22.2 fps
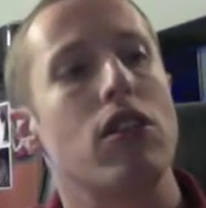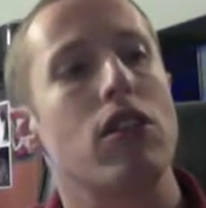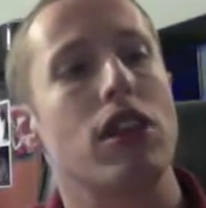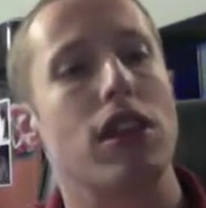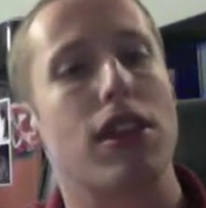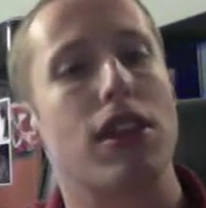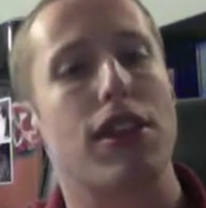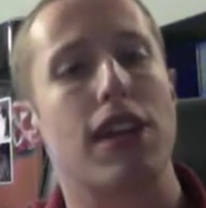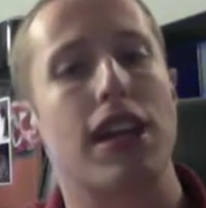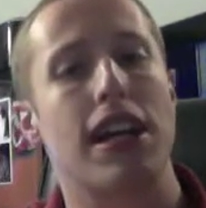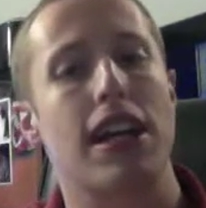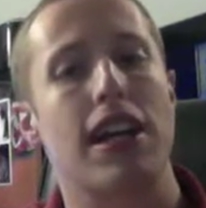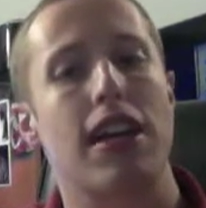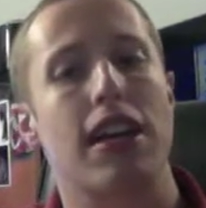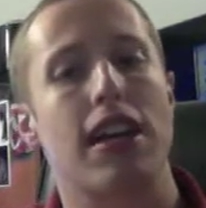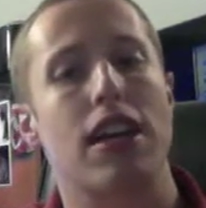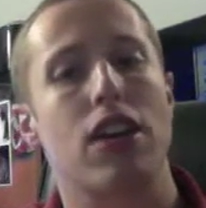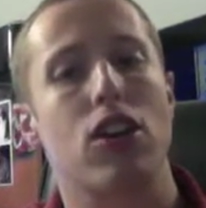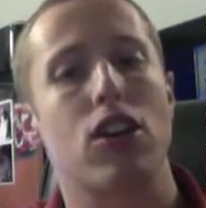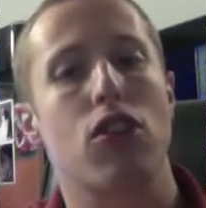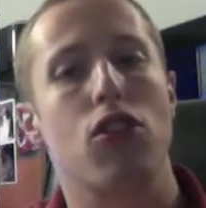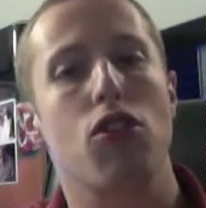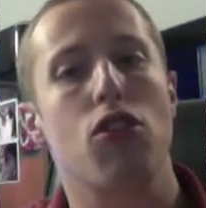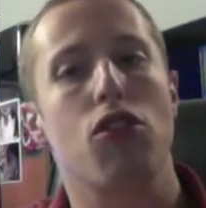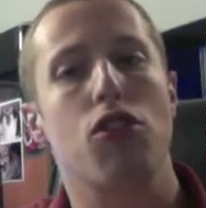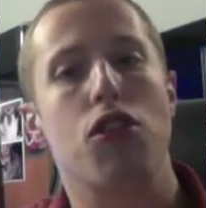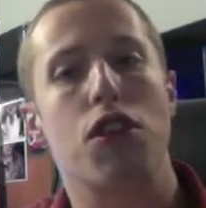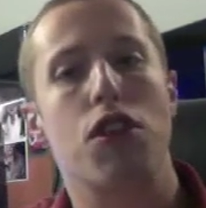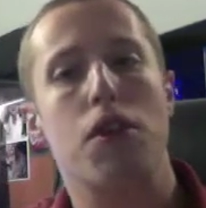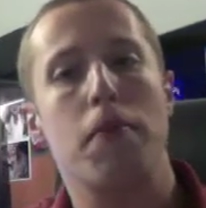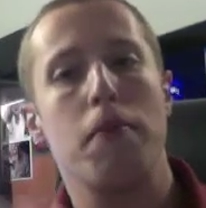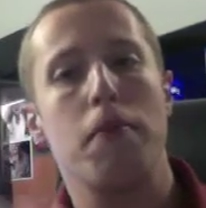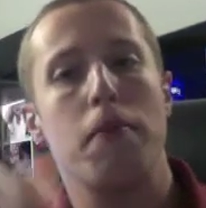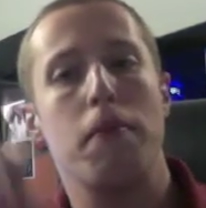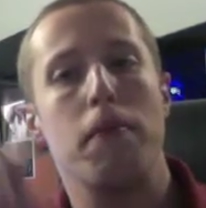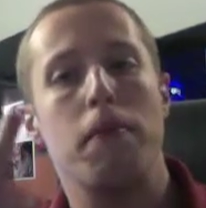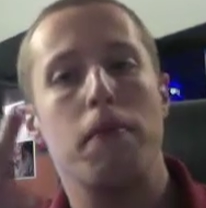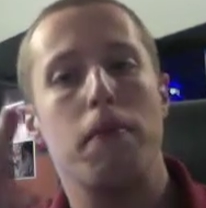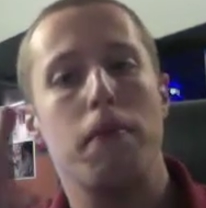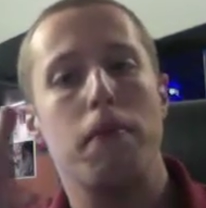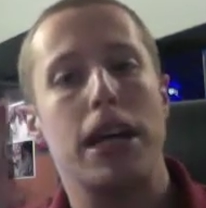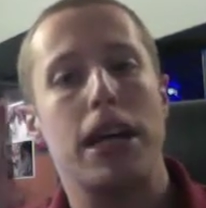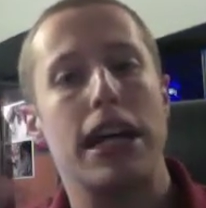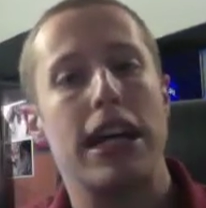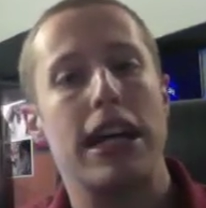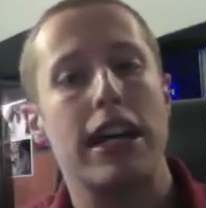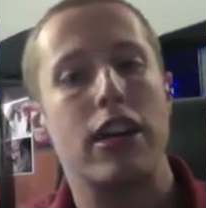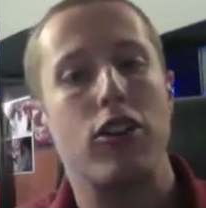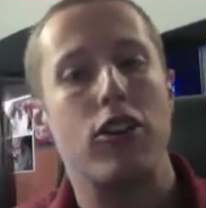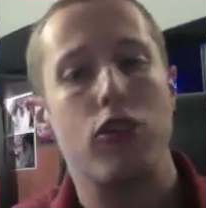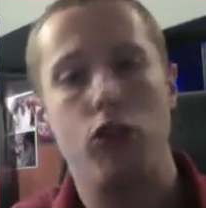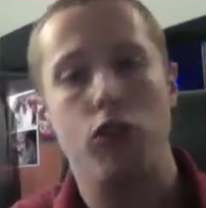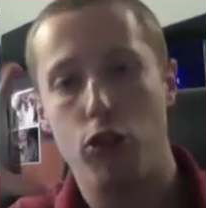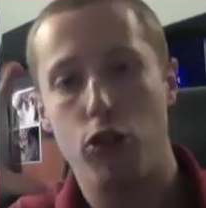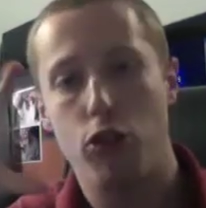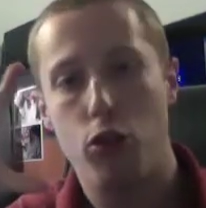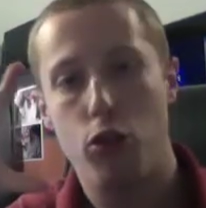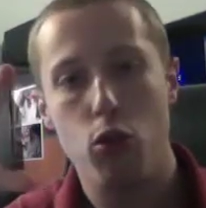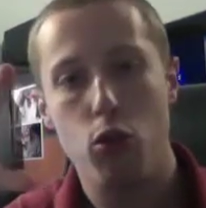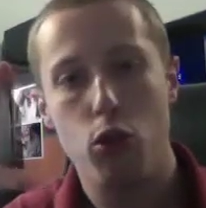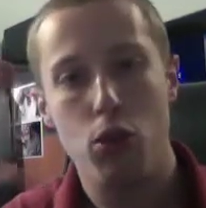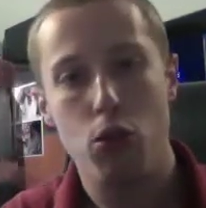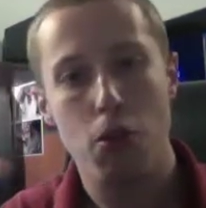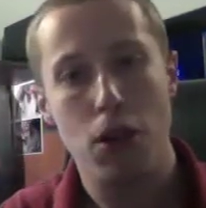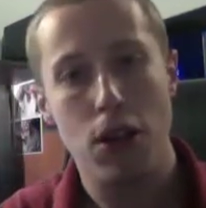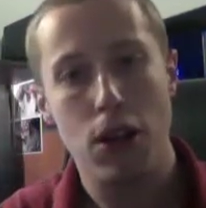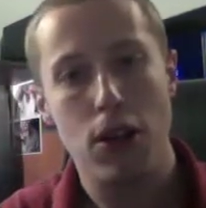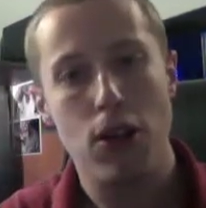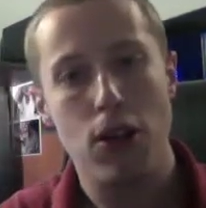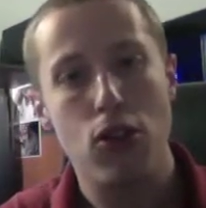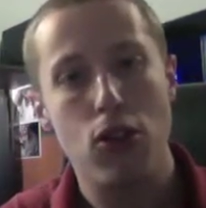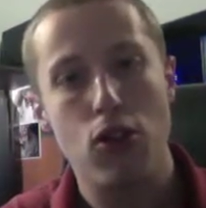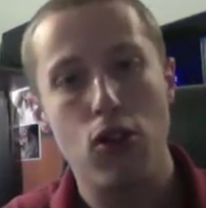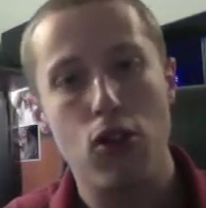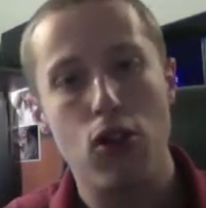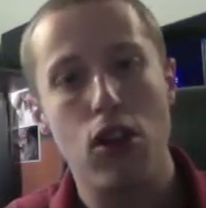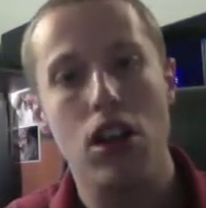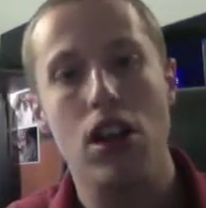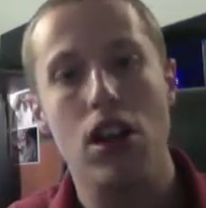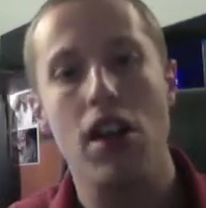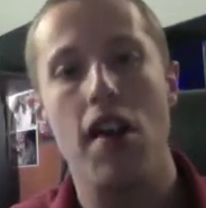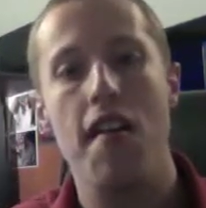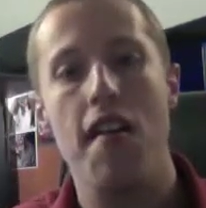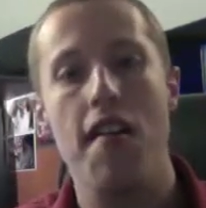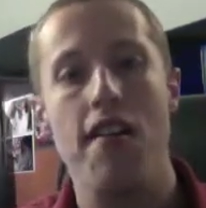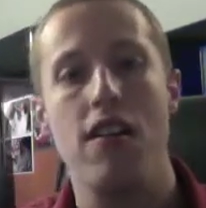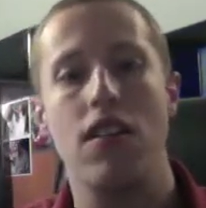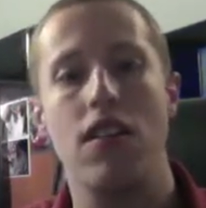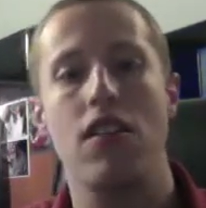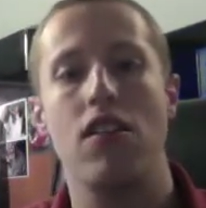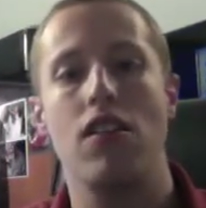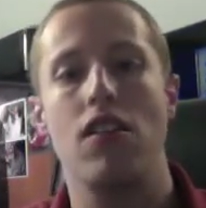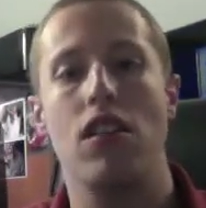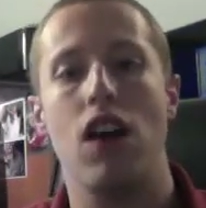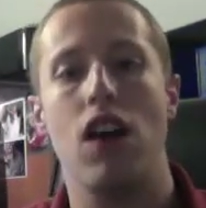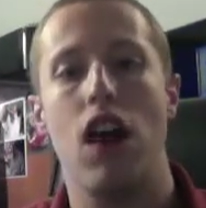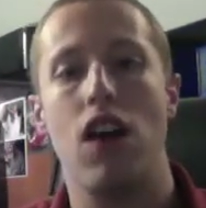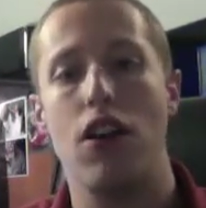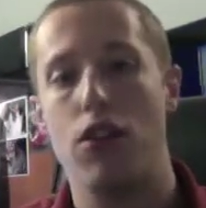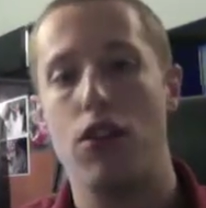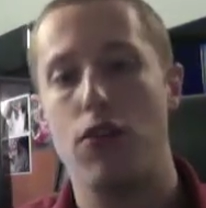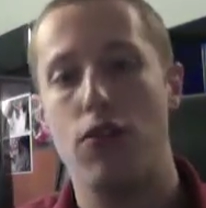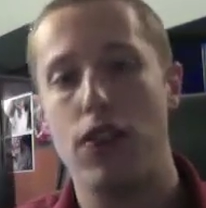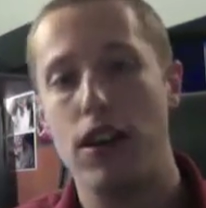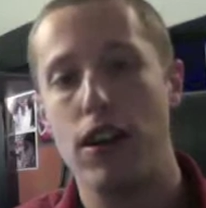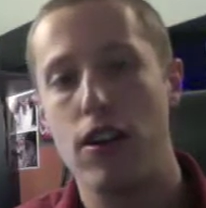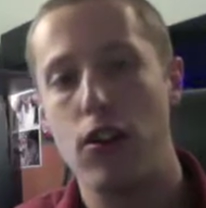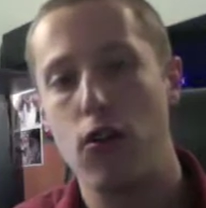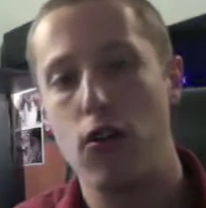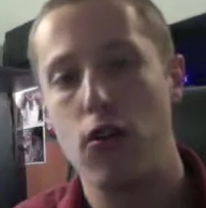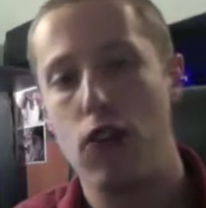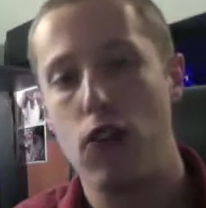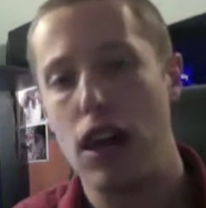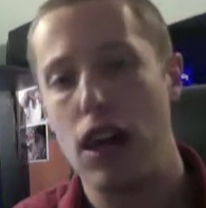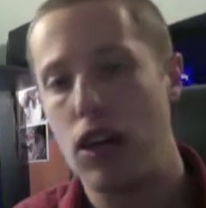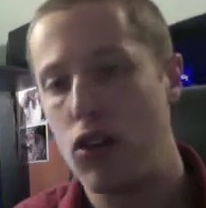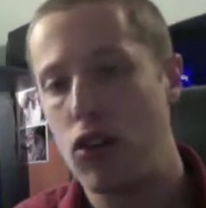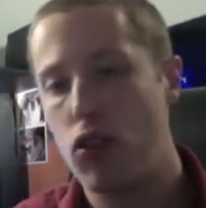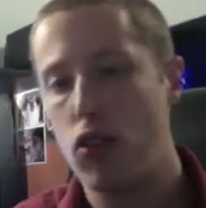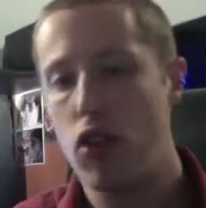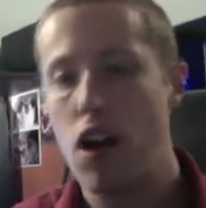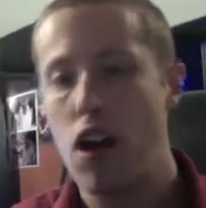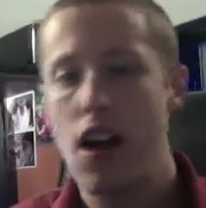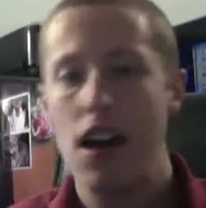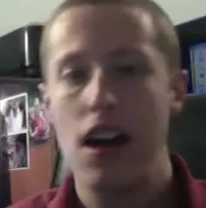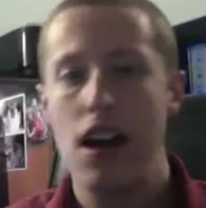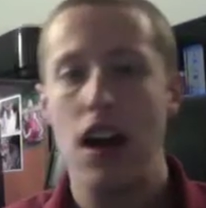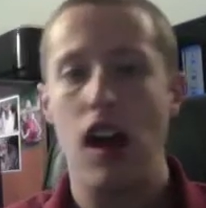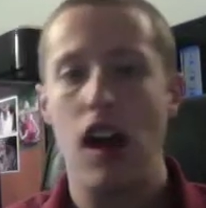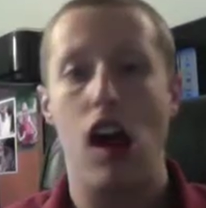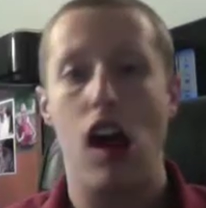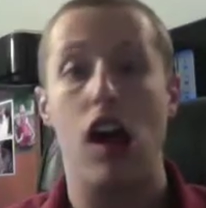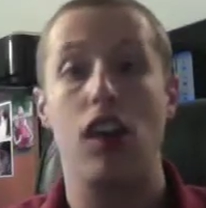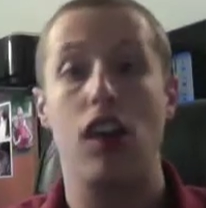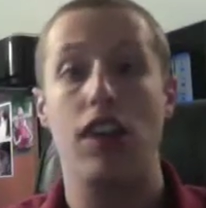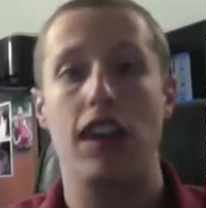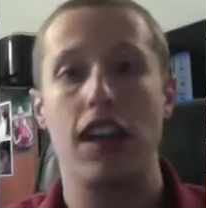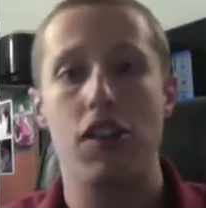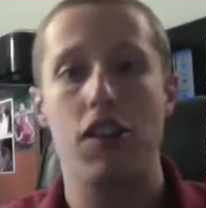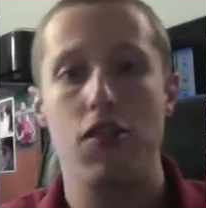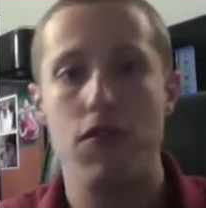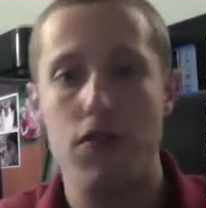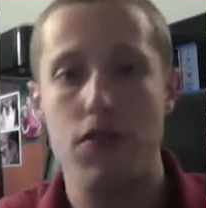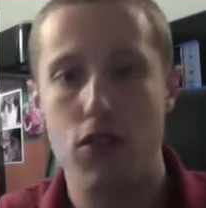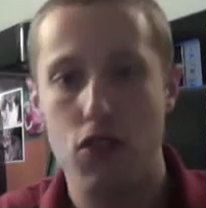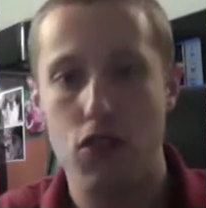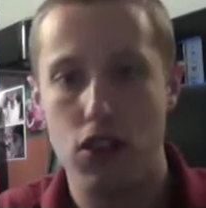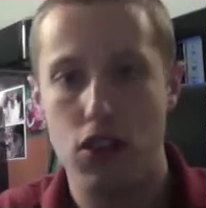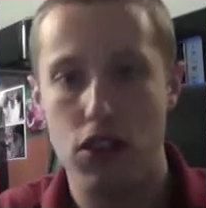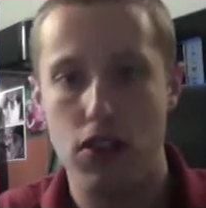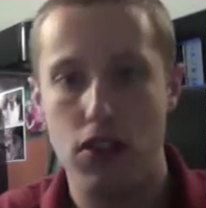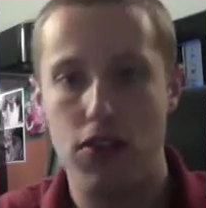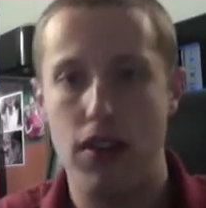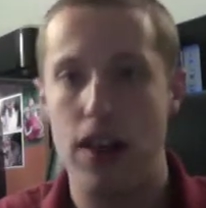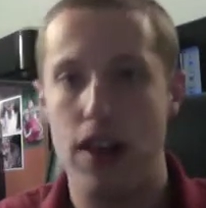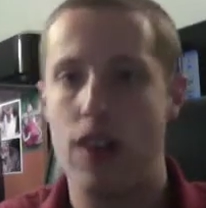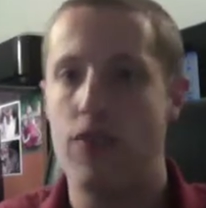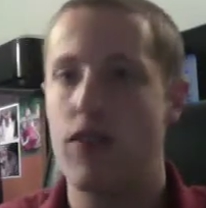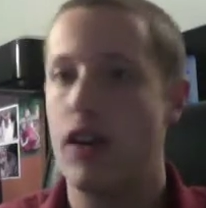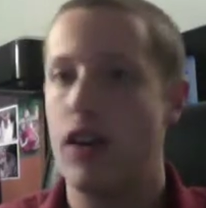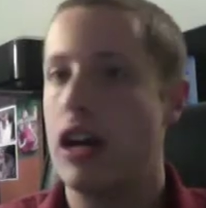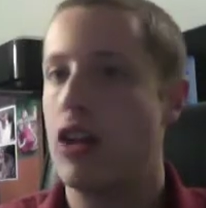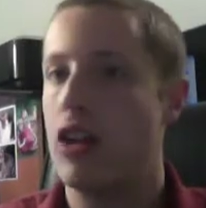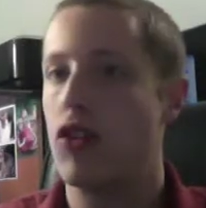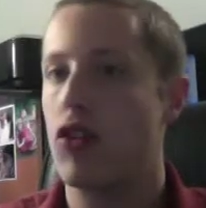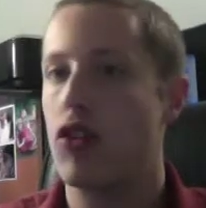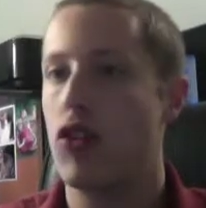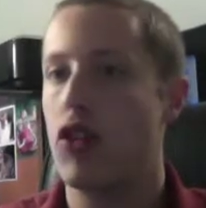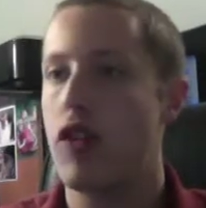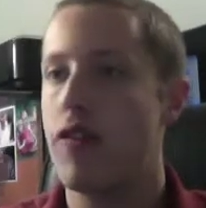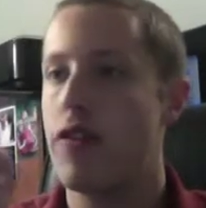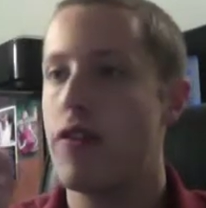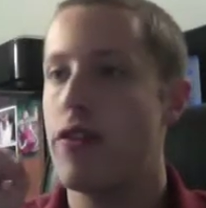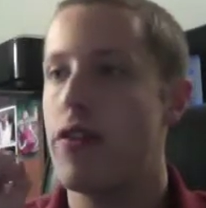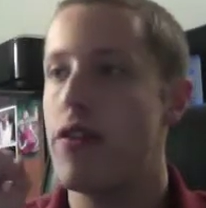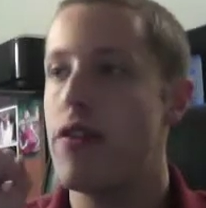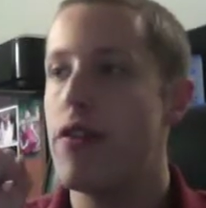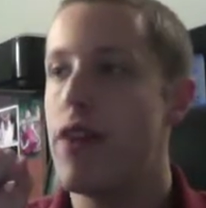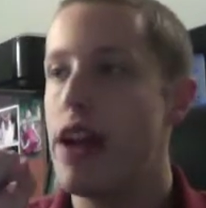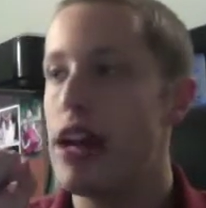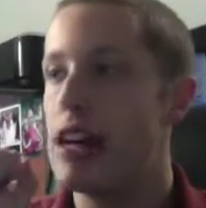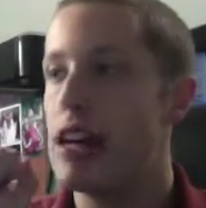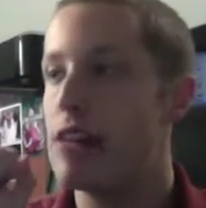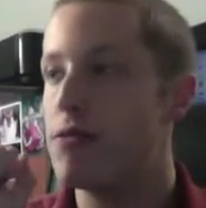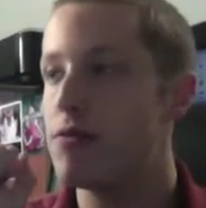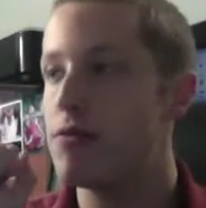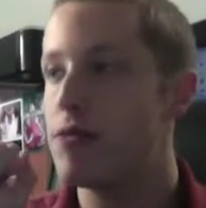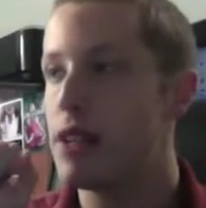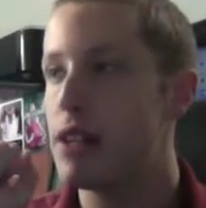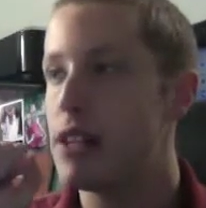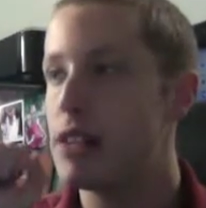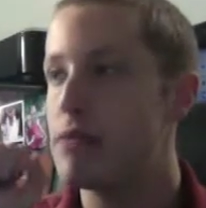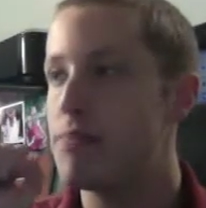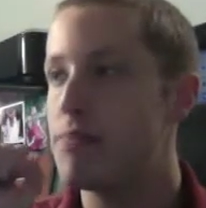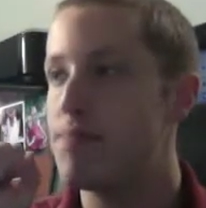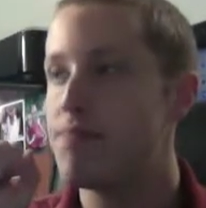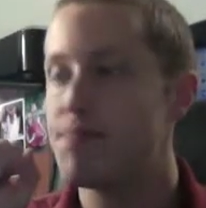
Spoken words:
thing that goes behind your toolbars on your Firefox. On later versions of Firefox, if you have